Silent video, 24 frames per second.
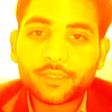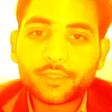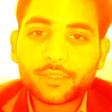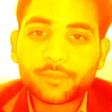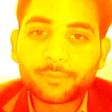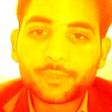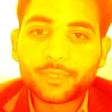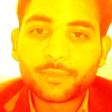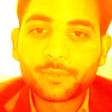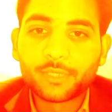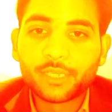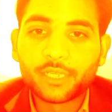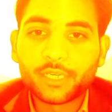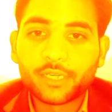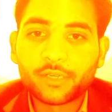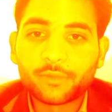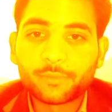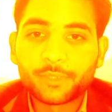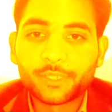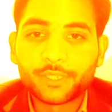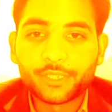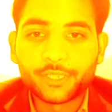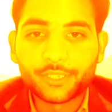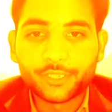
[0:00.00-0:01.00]
Bismillah
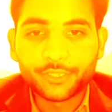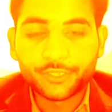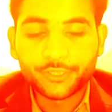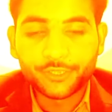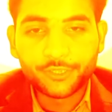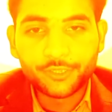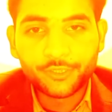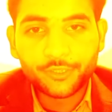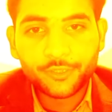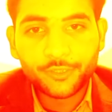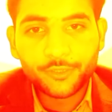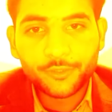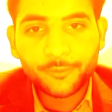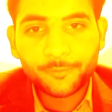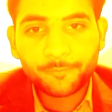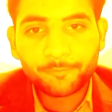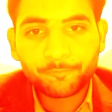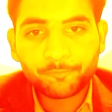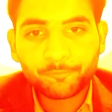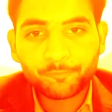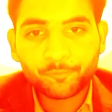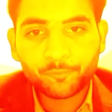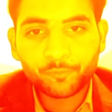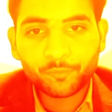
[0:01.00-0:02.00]
ar-Rahman
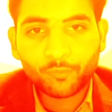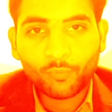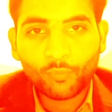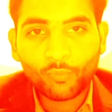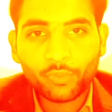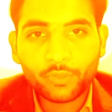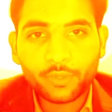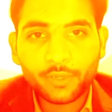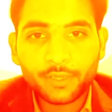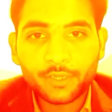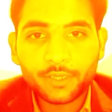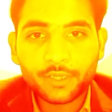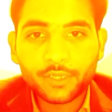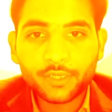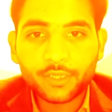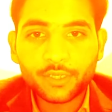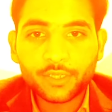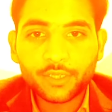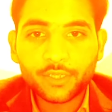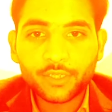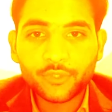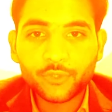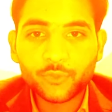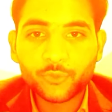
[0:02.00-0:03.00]
ar-Rahim.
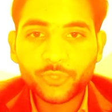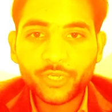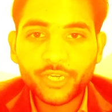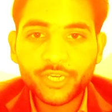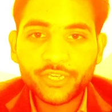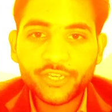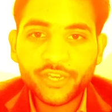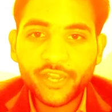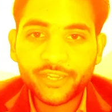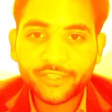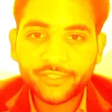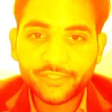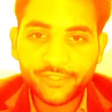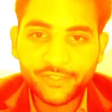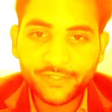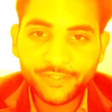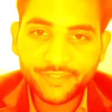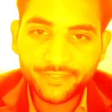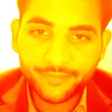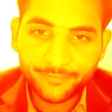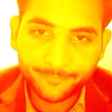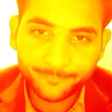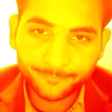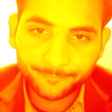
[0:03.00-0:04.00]
Today talk
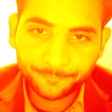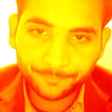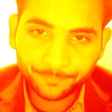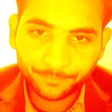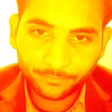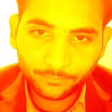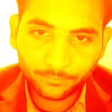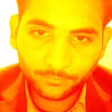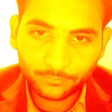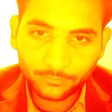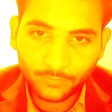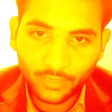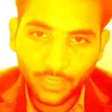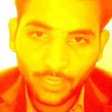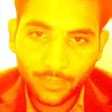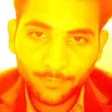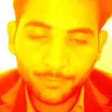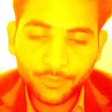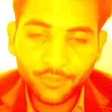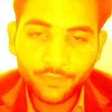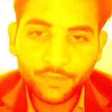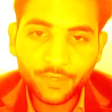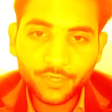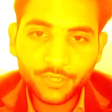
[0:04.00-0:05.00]
is
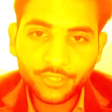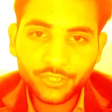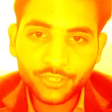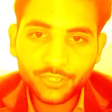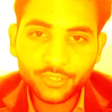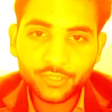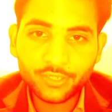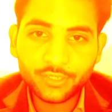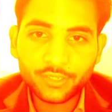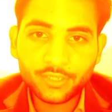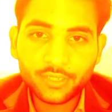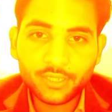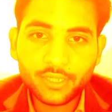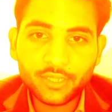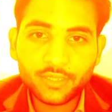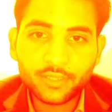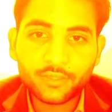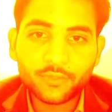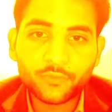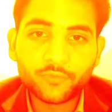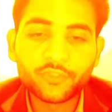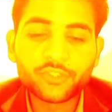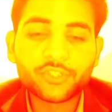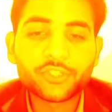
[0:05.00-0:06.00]
abbreviation
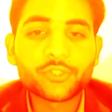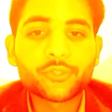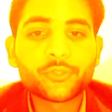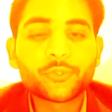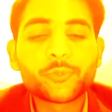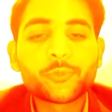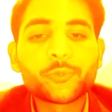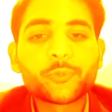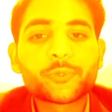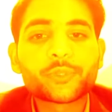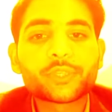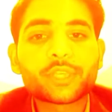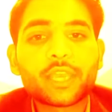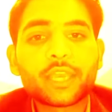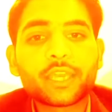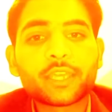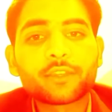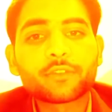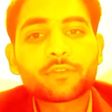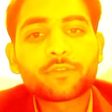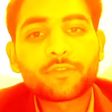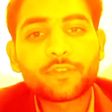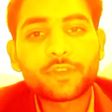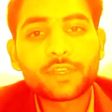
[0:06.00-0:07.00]
which is used
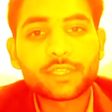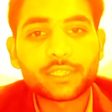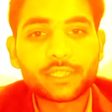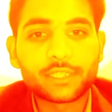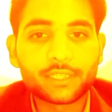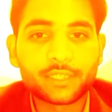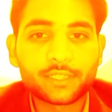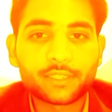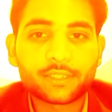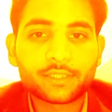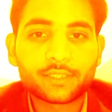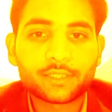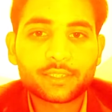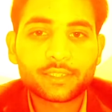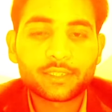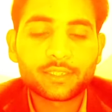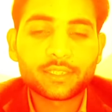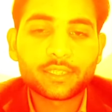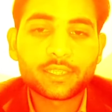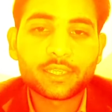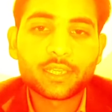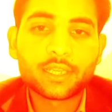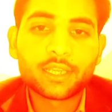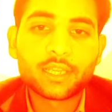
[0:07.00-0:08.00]
in physics
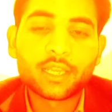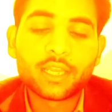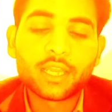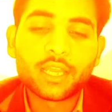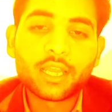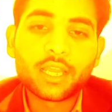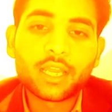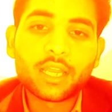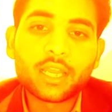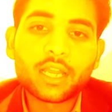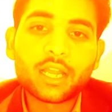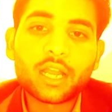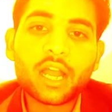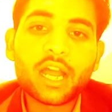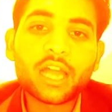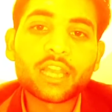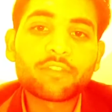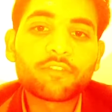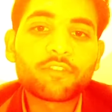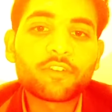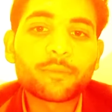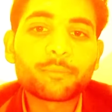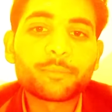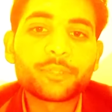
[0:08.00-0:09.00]

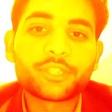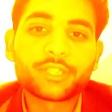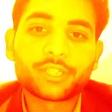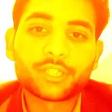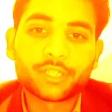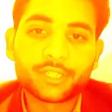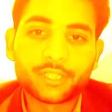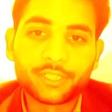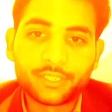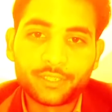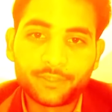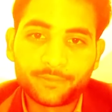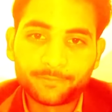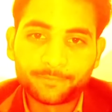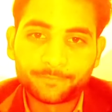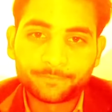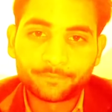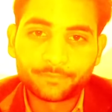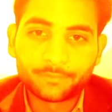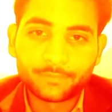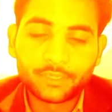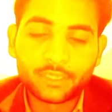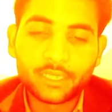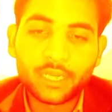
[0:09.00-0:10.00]
alphabetically
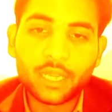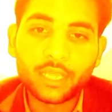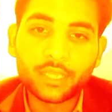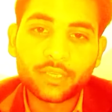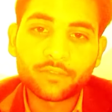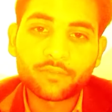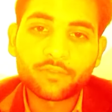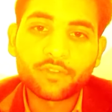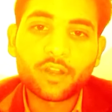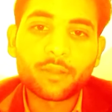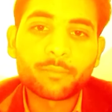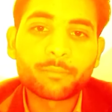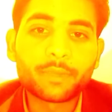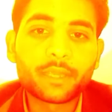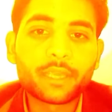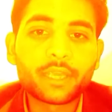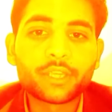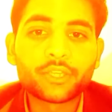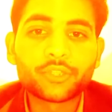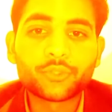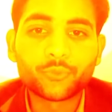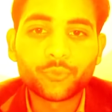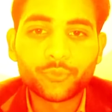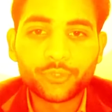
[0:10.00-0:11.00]
like from
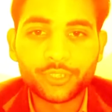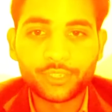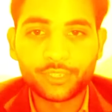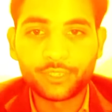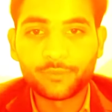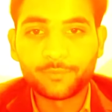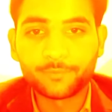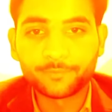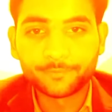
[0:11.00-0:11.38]
A to Z.